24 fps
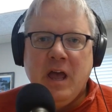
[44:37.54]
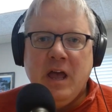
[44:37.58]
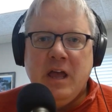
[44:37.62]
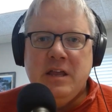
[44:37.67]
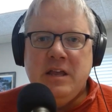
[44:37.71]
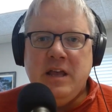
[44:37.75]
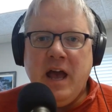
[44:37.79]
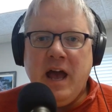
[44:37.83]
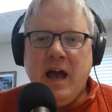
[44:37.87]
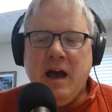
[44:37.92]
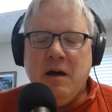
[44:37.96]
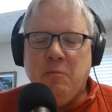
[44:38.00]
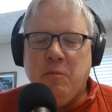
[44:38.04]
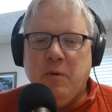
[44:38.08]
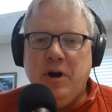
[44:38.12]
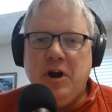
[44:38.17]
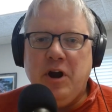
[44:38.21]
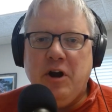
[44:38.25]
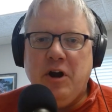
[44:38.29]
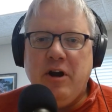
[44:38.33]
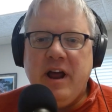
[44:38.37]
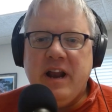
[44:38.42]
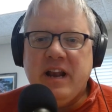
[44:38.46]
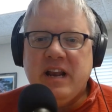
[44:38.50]
Yeah, we
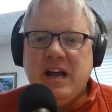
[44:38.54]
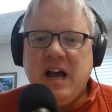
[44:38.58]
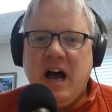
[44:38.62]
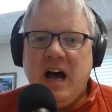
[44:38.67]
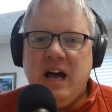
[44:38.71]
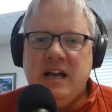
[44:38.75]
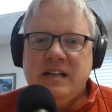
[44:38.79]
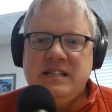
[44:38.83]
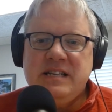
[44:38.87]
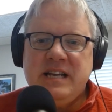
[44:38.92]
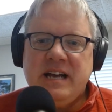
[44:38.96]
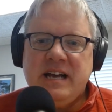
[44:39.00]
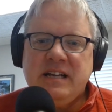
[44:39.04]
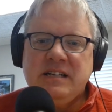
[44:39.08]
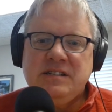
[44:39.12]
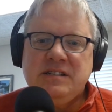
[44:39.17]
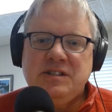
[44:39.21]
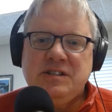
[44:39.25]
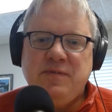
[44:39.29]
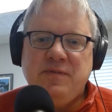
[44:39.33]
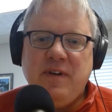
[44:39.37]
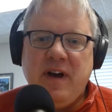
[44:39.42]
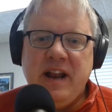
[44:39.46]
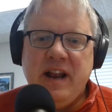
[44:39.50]
are at
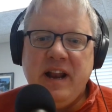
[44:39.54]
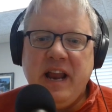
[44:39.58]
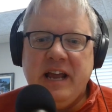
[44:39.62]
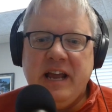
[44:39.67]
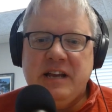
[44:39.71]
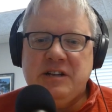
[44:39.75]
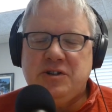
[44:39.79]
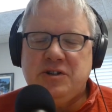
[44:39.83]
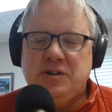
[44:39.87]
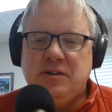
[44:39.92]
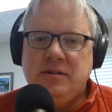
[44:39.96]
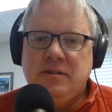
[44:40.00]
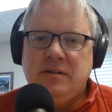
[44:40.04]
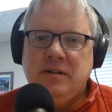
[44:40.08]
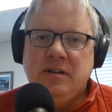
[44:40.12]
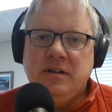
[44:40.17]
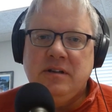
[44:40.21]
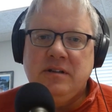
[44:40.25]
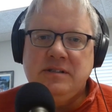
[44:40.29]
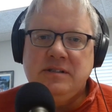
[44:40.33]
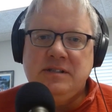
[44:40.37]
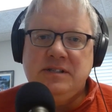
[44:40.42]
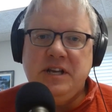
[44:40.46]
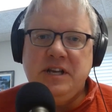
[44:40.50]
Context Financial,
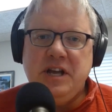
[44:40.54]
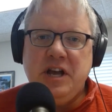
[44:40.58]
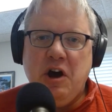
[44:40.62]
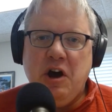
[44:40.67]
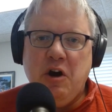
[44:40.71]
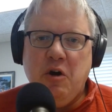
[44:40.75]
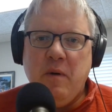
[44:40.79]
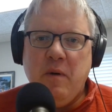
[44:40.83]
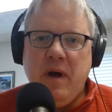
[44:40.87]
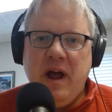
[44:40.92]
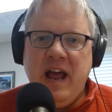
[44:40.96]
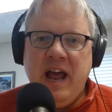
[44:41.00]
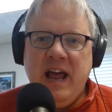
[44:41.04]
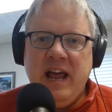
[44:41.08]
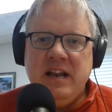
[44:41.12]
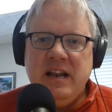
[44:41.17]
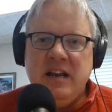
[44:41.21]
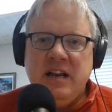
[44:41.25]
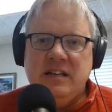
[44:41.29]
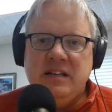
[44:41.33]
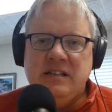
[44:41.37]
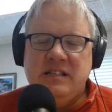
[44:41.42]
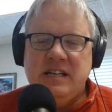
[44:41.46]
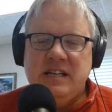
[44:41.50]
CONTEXT,